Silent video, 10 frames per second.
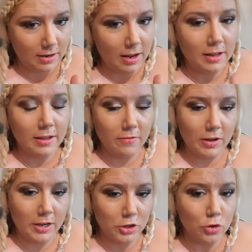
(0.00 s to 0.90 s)
I'll give
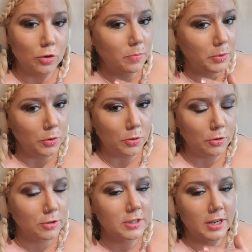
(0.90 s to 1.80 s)
a short
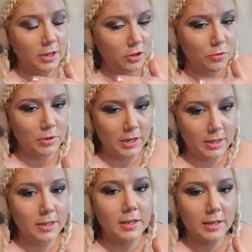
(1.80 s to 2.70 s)
pause and you
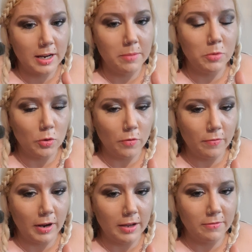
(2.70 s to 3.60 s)
can name your
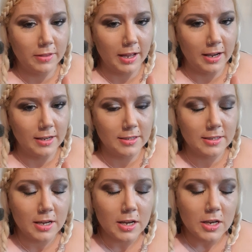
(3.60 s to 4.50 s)
five things.
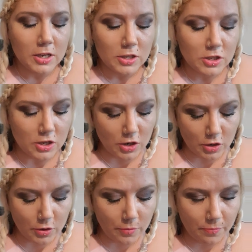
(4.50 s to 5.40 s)

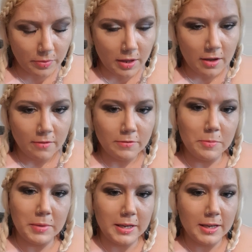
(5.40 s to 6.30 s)
So for
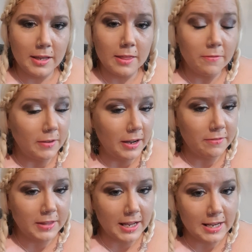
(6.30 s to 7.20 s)
me, the five
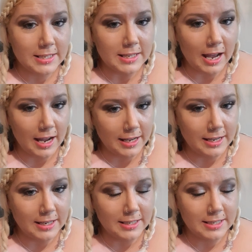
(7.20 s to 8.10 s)
things I
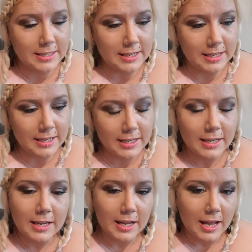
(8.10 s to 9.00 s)
can see
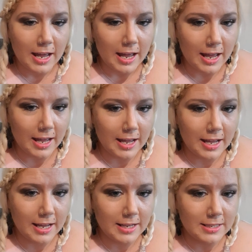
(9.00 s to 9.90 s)

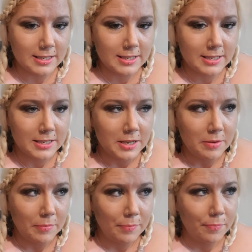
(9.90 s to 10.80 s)
is
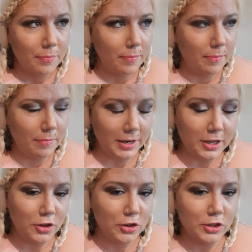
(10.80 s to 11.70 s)
my
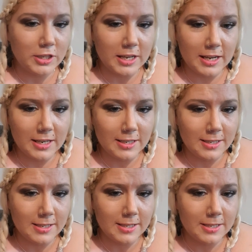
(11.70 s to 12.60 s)

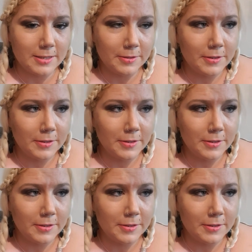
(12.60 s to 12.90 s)
curtains,